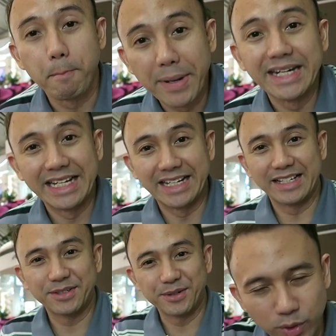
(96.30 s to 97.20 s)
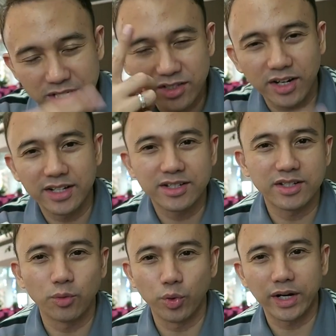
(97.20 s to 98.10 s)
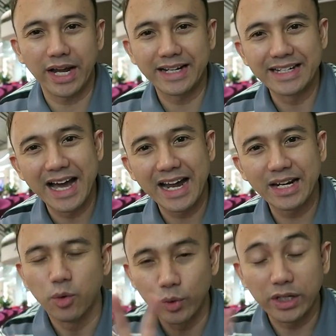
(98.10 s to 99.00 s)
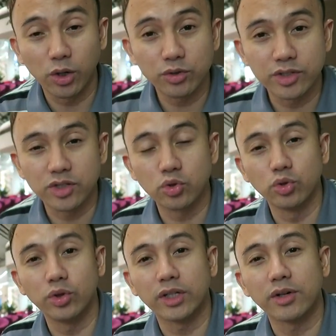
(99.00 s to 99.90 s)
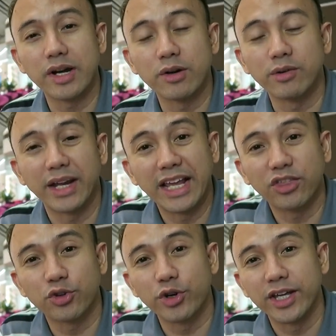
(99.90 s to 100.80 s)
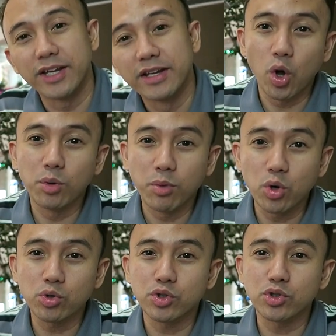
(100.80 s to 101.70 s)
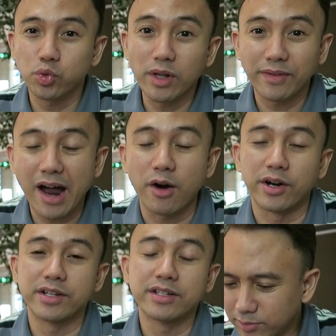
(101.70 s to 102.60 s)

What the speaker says: Monday. So we start work at 9. We close the school at around 8:30. Almost 12 hours.